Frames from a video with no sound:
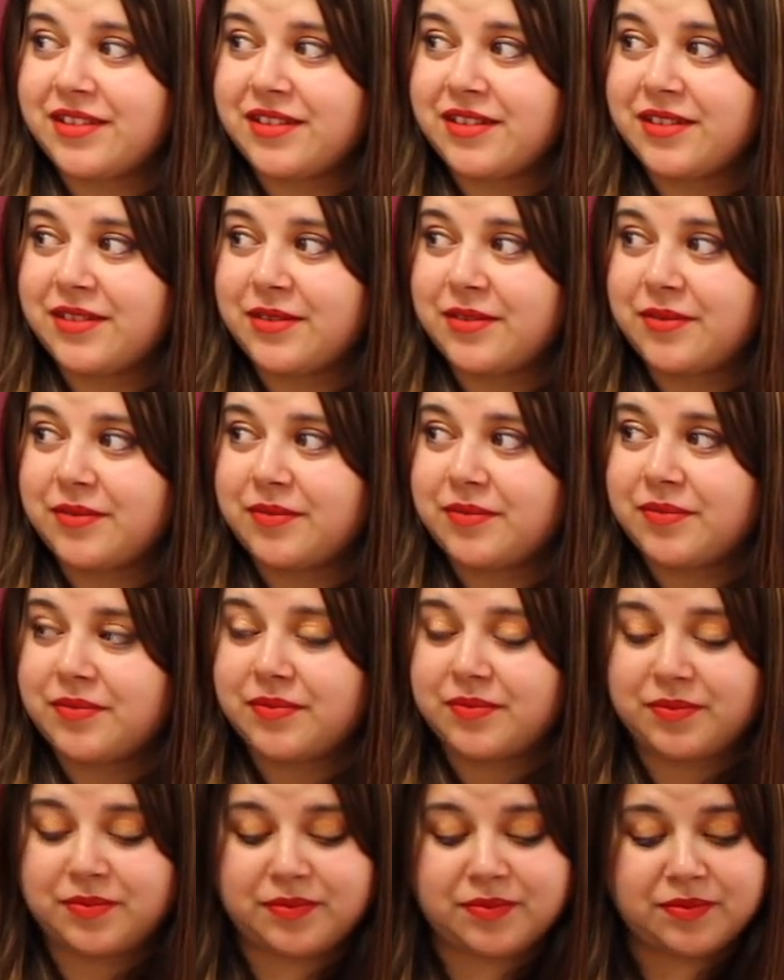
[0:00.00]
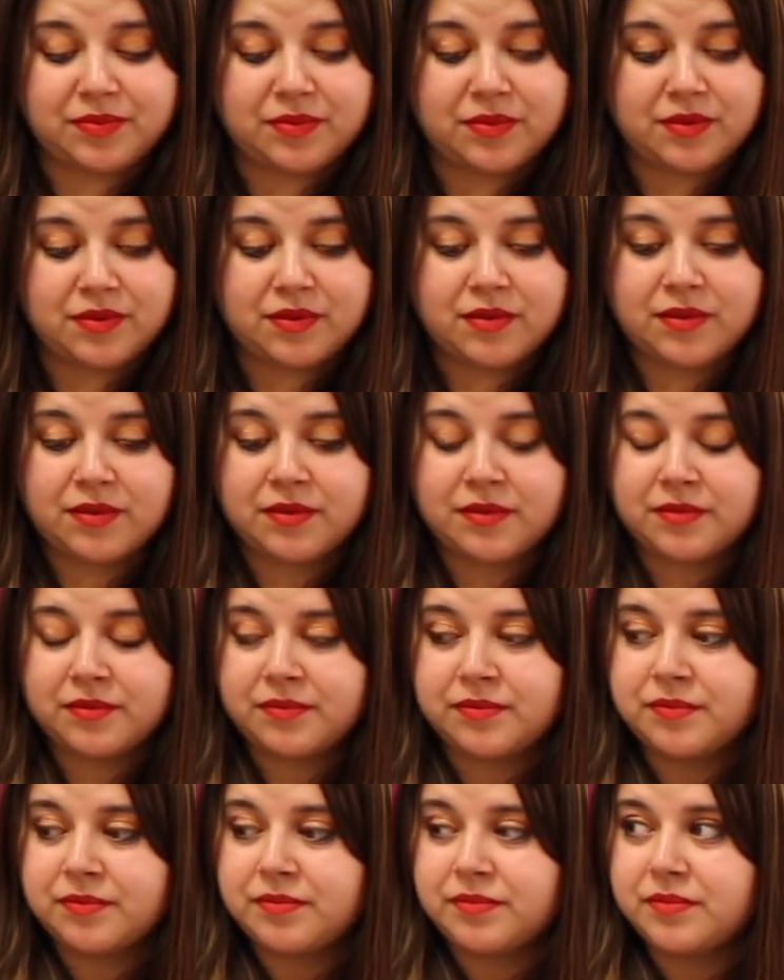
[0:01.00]

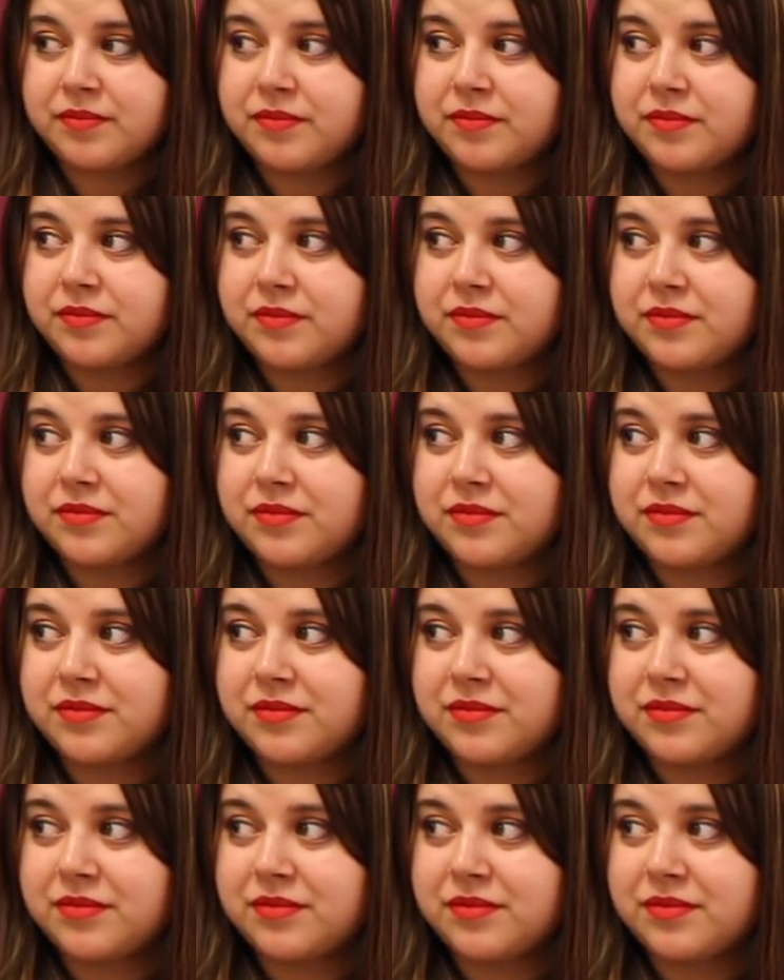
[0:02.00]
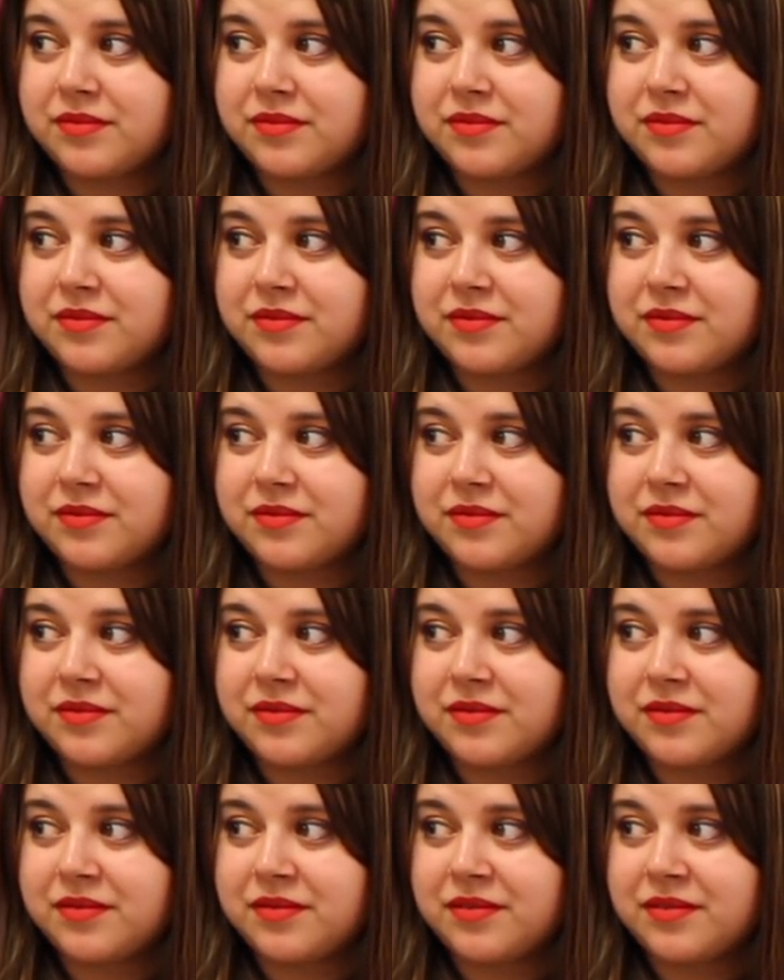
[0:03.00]

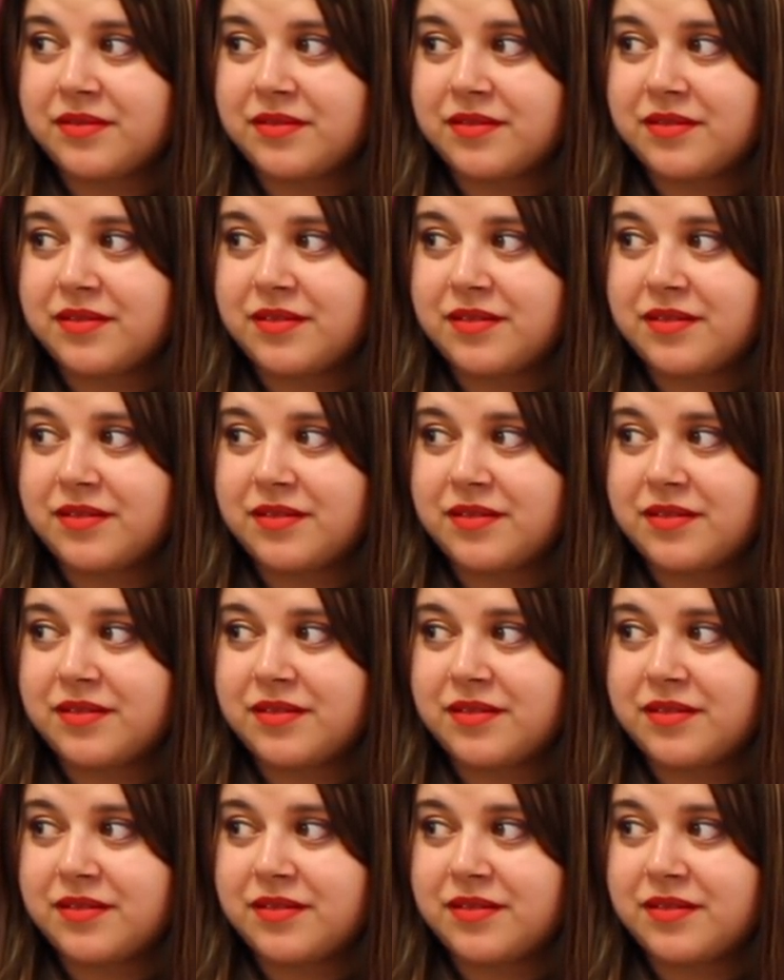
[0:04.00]
(not speaking)